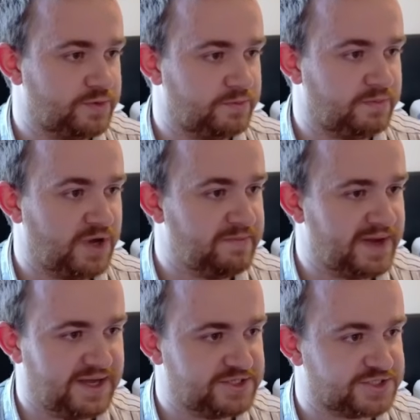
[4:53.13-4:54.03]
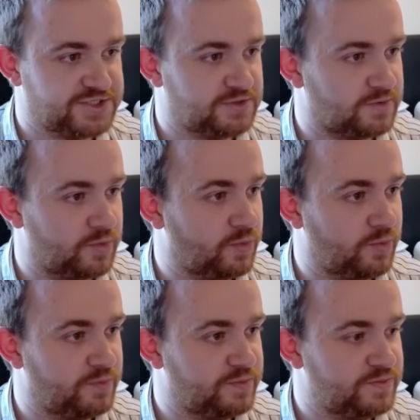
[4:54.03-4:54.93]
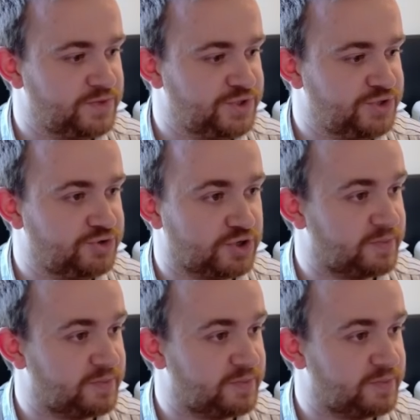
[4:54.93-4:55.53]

my man does not... You got to